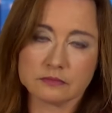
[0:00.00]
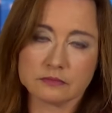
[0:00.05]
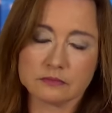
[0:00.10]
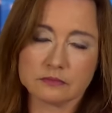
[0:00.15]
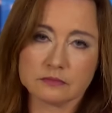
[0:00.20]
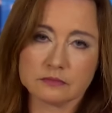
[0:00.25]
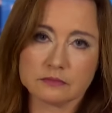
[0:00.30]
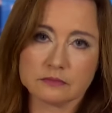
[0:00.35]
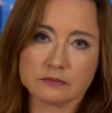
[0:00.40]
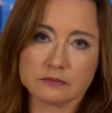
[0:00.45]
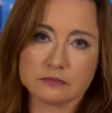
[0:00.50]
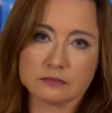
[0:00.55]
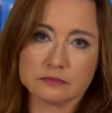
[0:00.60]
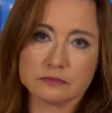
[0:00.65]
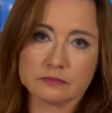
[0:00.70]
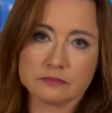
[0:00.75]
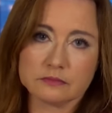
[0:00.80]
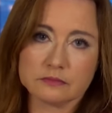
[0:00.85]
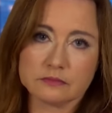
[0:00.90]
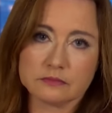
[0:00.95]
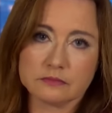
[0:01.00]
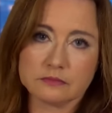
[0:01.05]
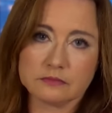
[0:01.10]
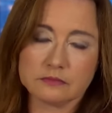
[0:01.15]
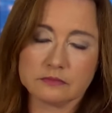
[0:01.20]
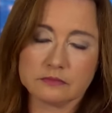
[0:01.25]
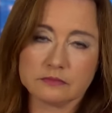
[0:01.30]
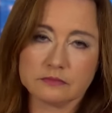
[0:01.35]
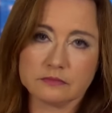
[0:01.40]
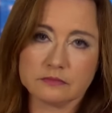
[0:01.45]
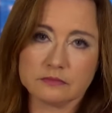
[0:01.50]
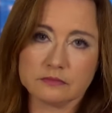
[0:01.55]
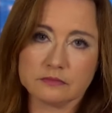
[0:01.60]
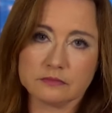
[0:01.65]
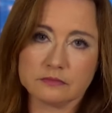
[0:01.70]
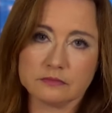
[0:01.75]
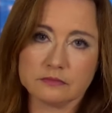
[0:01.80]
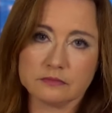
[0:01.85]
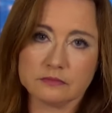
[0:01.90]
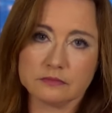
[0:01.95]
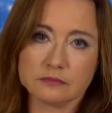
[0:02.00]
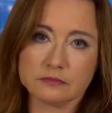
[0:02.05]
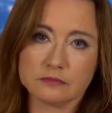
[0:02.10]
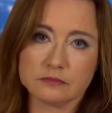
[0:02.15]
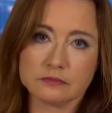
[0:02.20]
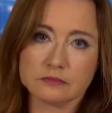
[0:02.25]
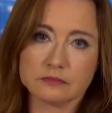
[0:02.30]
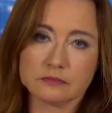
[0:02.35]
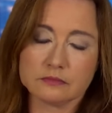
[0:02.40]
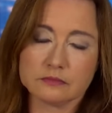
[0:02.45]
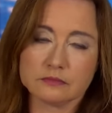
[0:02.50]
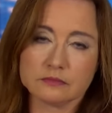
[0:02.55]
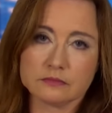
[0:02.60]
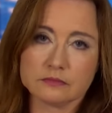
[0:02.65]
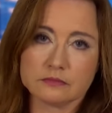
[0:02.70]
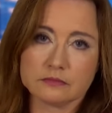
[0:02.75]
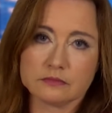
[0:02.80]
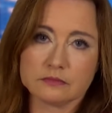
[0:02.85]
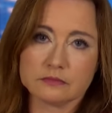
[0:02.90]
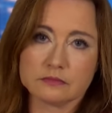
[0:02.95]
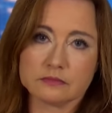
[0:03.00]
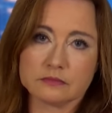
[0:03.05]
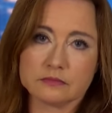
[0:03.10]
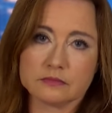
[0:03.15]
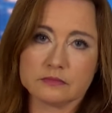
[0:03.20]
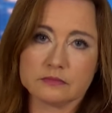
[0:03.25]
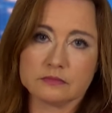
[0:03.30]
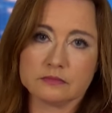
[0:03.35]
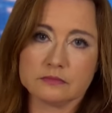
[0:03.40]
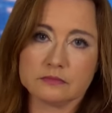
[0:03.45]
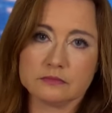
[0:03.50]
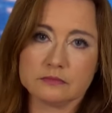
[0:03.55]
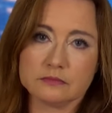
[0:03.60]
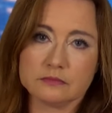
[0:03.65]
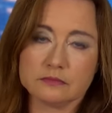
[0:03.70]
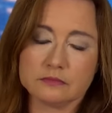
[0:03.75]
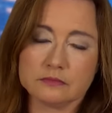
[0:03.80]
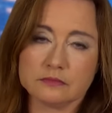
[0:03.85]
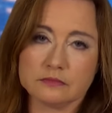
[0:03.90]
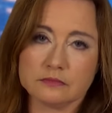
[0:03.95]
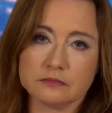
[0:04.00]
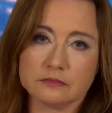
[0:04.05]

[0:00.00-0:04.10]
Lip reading: The person shown says nothing.